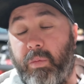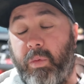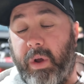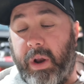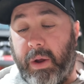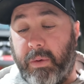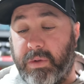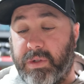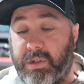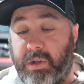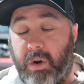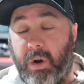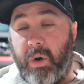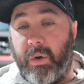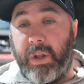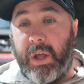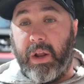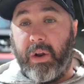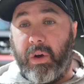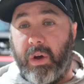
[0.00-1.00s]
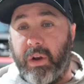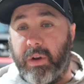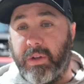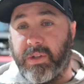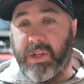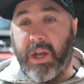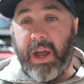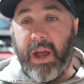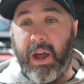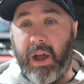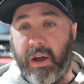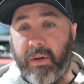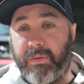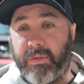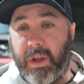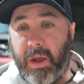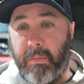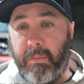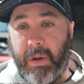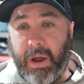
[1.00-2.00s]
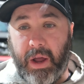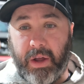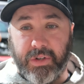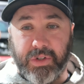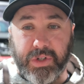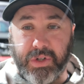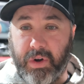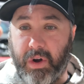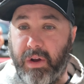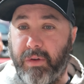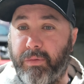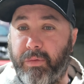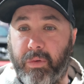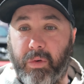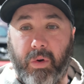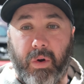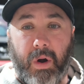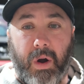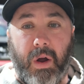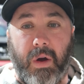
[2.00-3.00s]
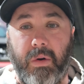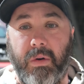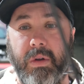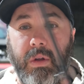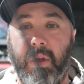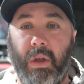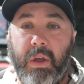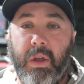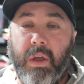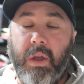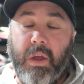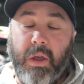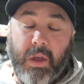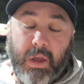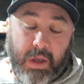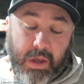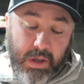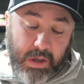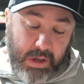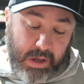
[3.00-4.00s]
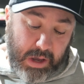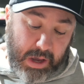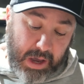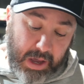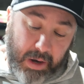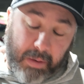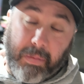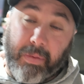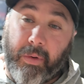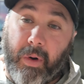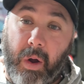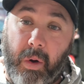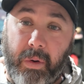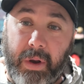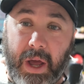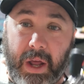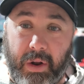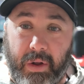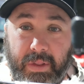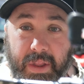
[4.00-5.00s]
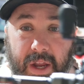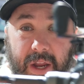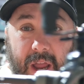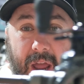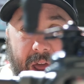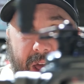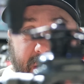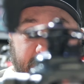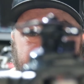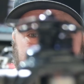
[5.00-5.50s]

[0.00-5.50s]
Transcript: what I was throwing that on is I have 10-pound straight fluoro, and I'm throwing that on the Cast